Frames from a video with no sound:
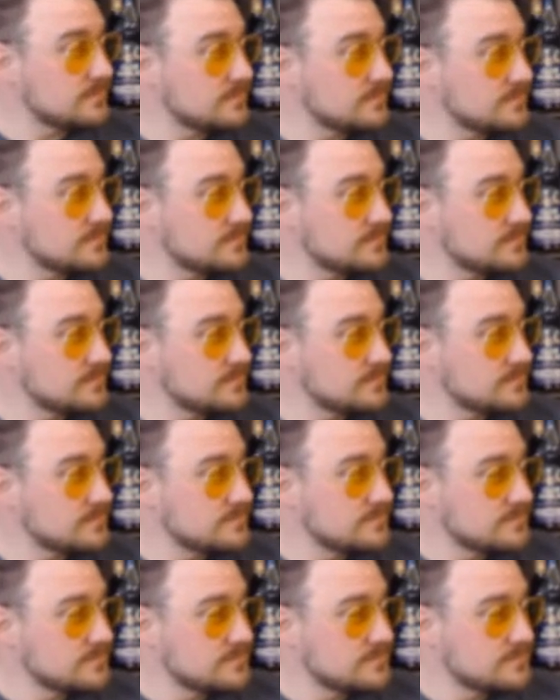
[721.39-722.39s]

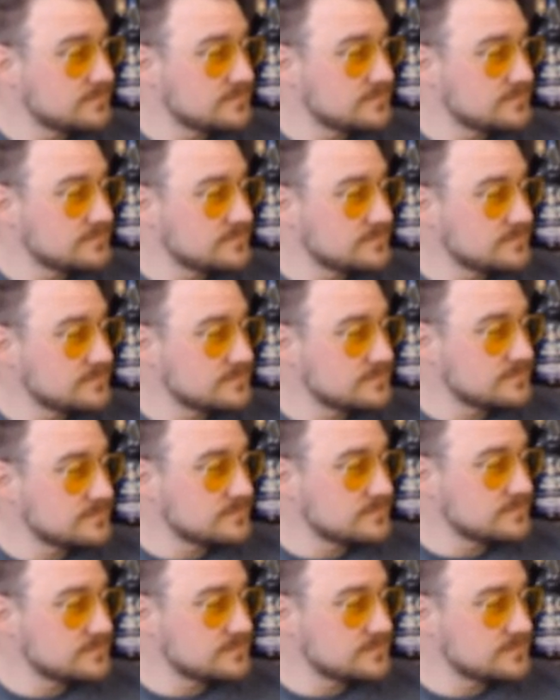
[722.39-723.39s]

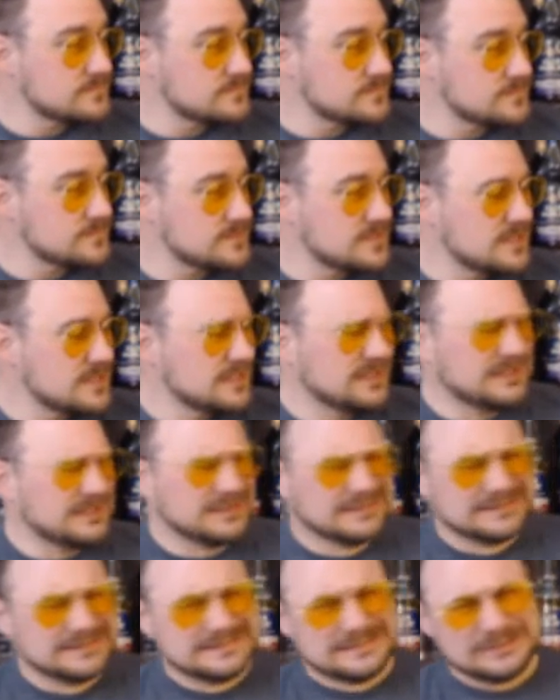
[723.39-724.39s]

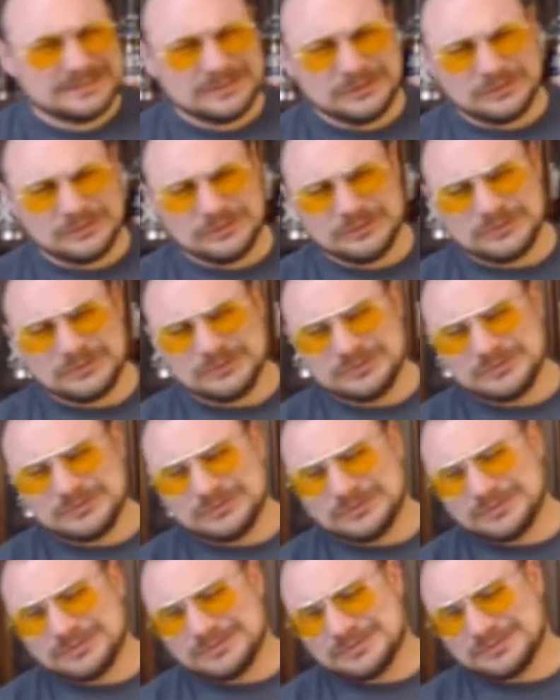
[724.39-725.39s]

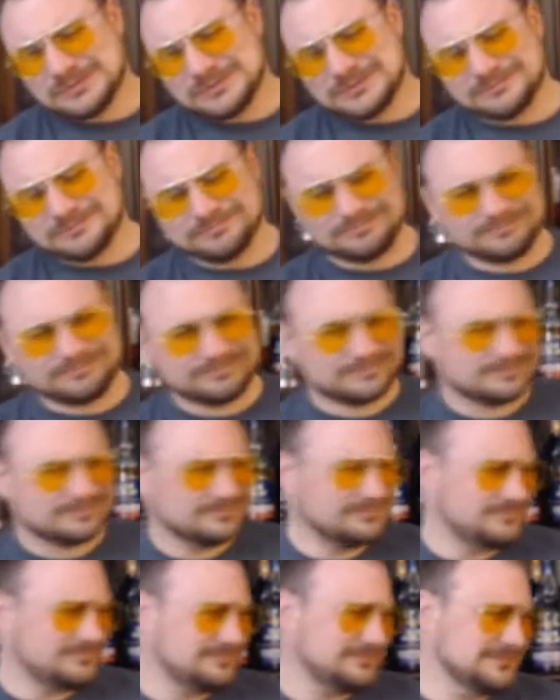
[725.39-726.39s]

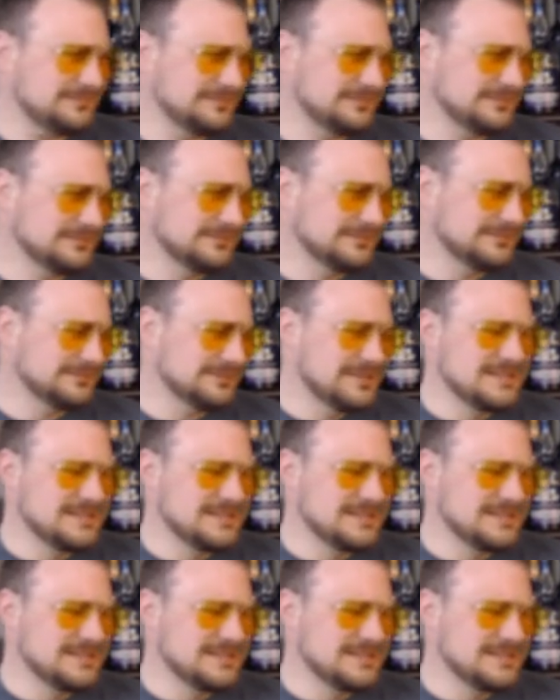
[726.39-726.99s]
The person shown says nothing.